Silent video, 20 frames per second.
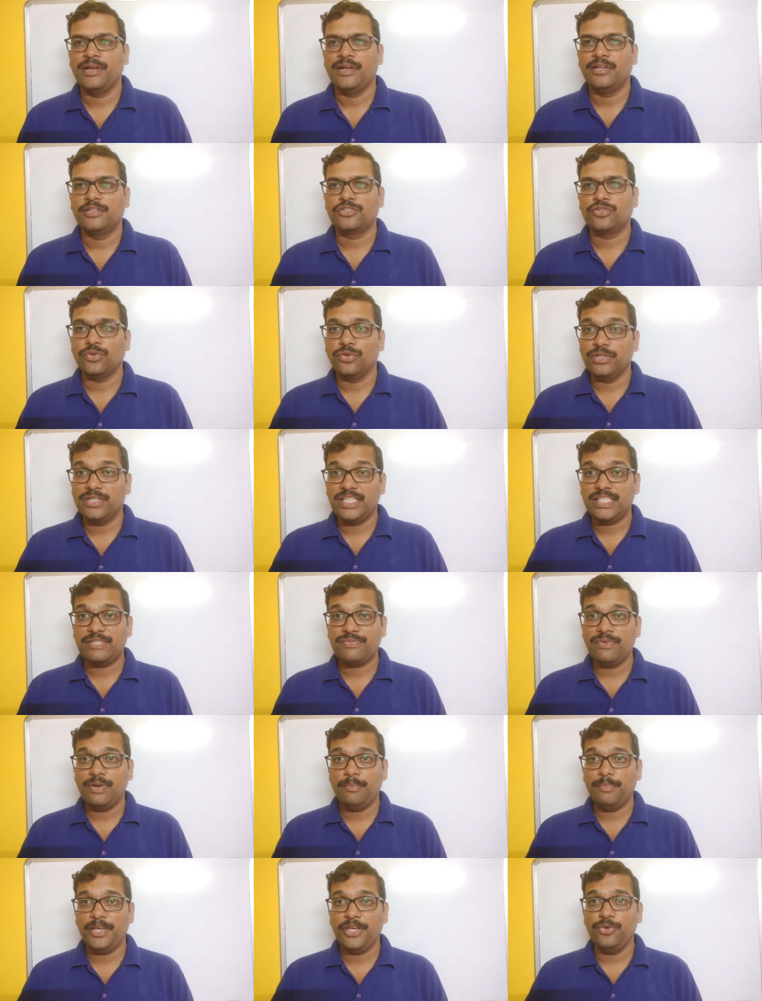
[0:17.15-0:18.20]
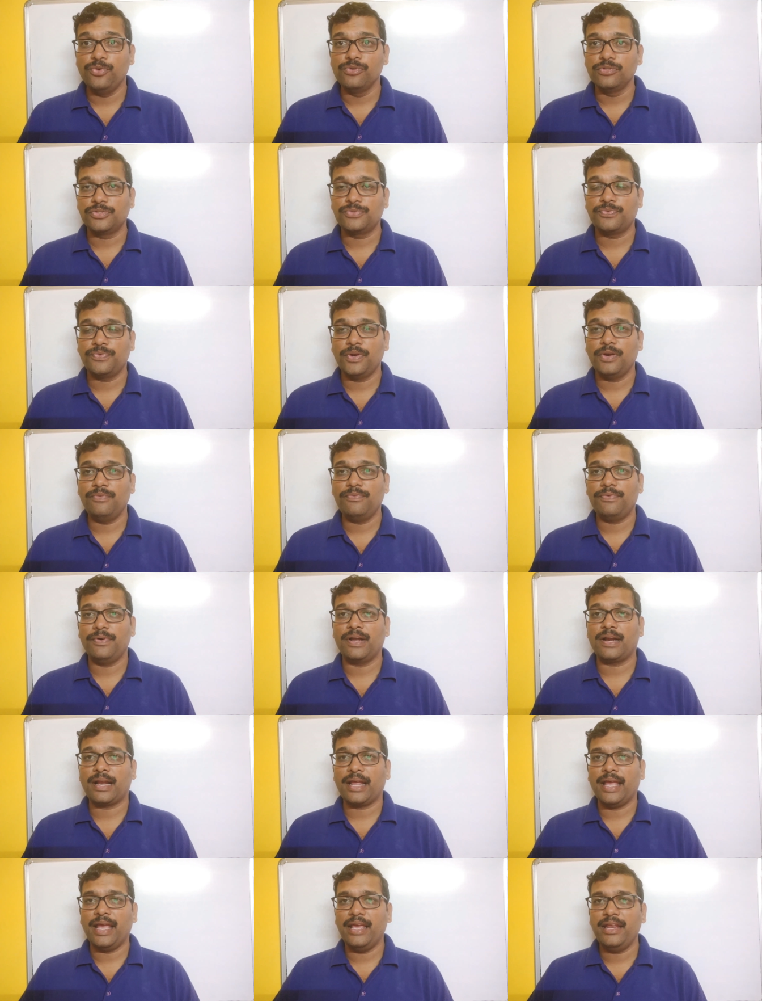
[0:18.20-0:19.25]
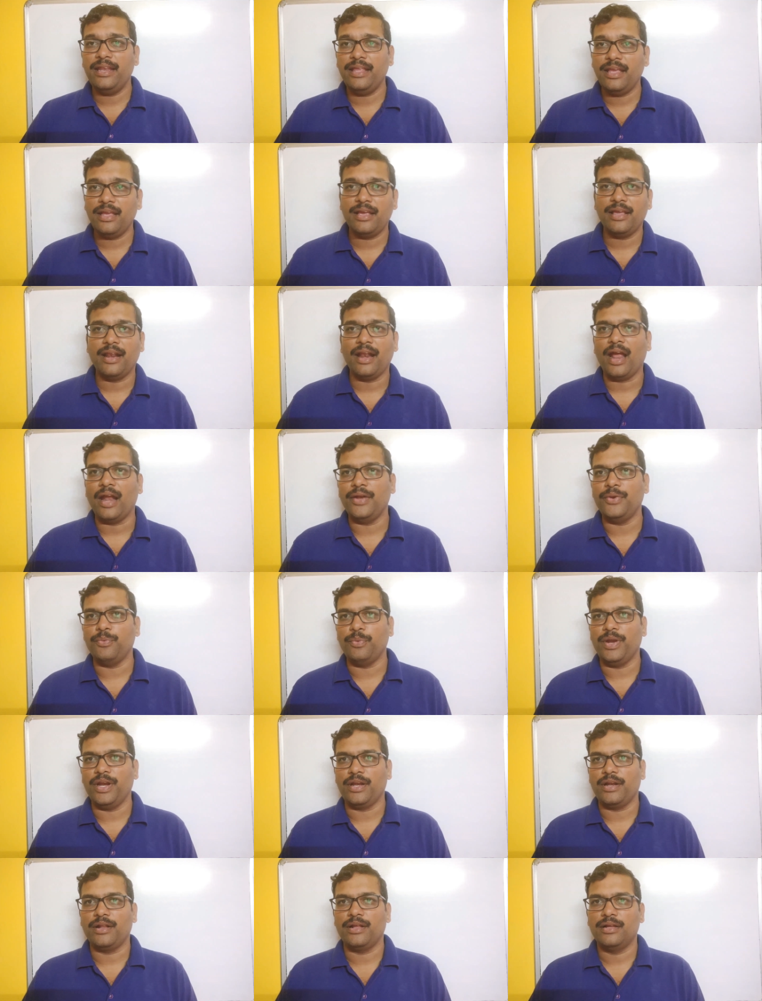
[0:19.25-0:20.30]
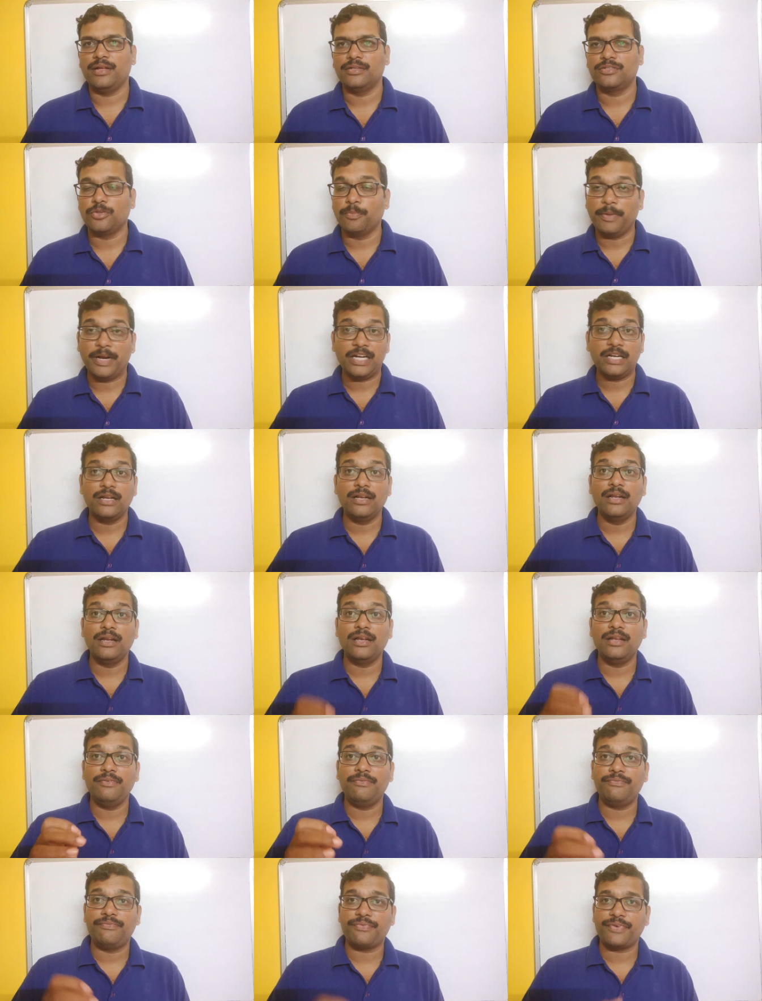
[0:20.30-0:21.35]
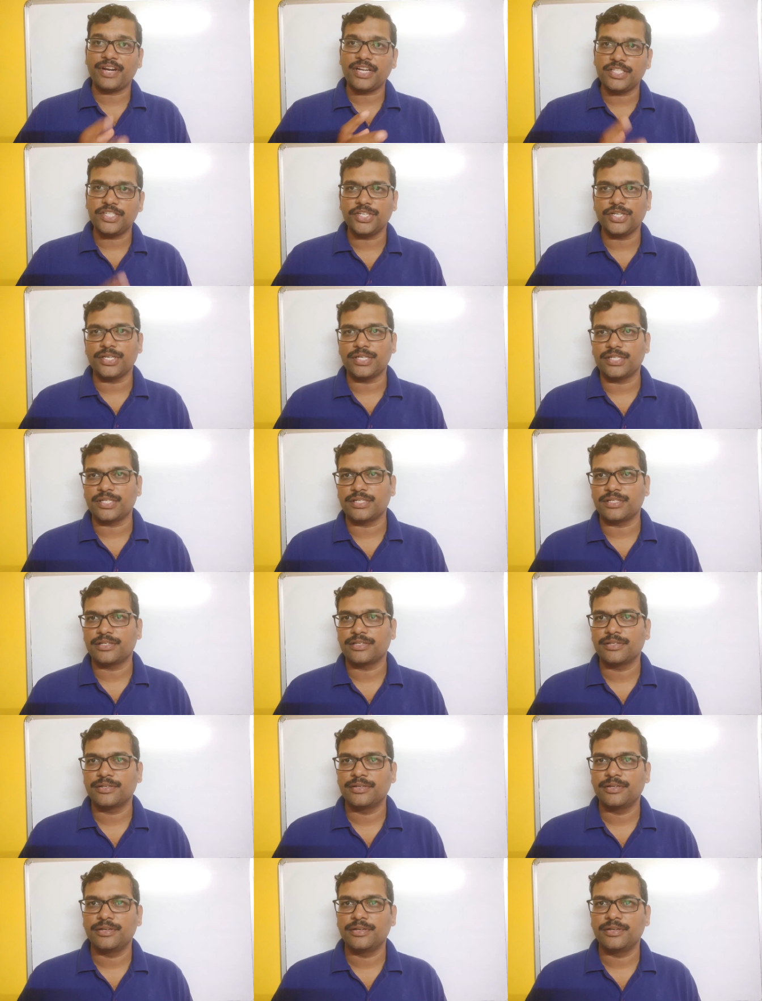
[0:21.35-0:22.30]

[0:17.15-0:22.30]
So this will be useful for any graduate, so particularly freshers,